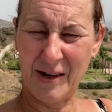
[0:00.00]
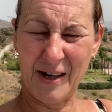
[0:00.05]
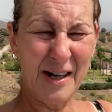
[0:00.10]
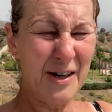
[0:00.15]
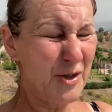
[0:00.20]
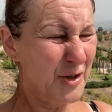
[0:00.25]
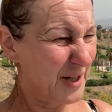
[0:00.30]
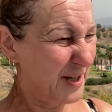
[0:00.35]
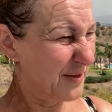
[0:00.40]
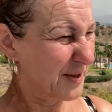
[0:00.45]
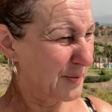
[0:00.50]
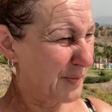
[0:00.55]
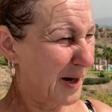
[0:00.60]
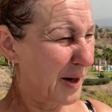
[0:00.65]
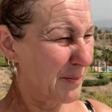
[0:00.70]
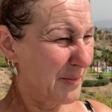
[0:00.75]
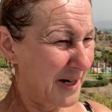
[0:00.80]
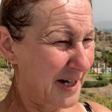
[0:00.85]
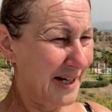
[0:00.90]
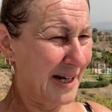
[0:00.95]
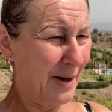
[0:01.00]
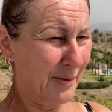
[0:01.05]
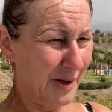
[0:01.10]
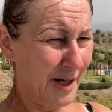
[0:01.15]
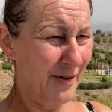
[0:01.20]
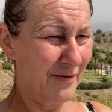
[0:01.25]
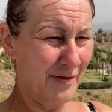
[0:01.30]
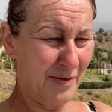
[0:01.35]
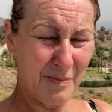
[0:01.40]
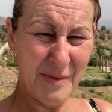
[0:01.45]
Honestly, it was about me and he kept
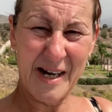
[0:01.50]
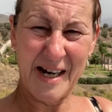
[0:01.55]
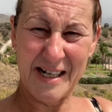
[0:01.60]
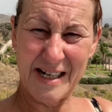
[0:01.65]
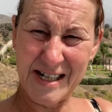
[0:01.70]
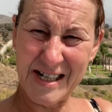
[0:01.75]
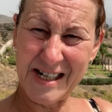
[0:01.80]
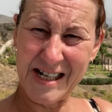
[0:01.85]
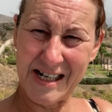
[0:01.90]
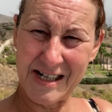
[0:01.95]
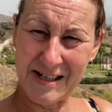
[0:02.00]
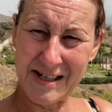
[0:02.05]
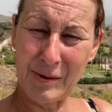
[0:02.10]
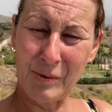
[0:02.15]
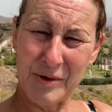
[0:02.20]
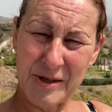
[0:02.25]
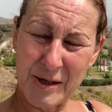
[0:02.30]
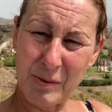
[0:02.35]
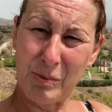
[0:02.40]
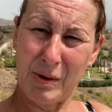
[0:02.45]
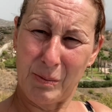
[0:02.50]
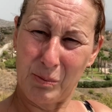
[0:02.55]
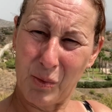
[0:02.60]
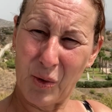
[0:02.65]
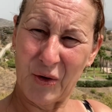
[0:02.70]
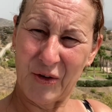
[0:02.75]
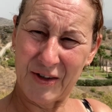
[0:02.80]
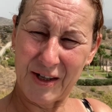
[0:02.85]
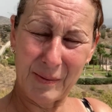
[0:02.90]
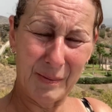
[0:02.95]
going for me, and he did. And he wanted one
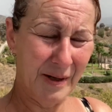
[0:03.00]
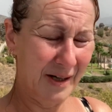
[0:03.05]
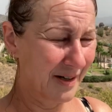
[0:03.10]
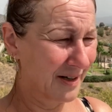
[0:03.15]
more summer.